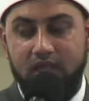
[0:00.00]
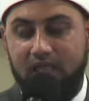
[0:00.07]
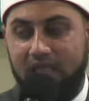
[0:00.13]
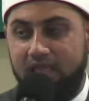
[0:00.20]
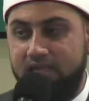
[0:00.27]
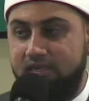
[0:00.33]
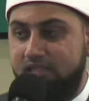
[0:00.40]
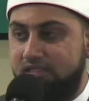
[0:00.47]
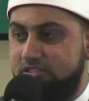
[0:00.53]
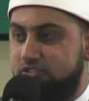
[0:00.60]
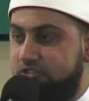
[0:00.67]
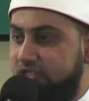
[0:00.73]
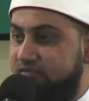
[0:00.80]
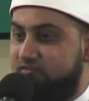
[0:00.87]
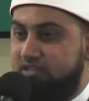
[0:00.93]
and his
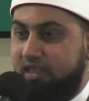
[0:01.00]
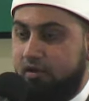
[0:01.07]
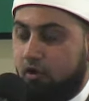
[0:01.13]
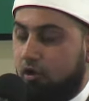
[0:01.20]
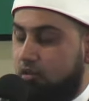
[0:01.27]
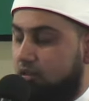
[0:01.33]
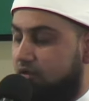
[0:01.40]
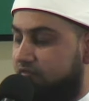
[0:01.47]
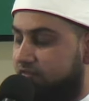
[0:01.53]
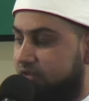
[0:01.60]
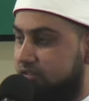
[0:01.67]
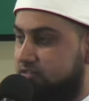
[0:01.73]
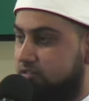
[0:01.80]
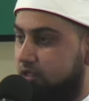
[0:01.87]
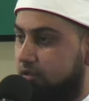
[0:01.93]
chiefs and all of
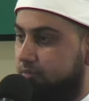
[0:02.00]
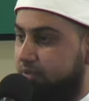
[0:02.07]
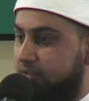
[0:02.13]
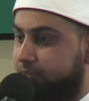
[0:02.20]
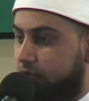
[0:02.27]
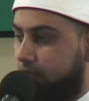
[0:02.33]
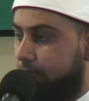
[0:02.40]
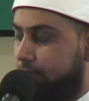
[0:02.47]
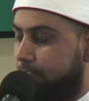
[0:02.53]
his people.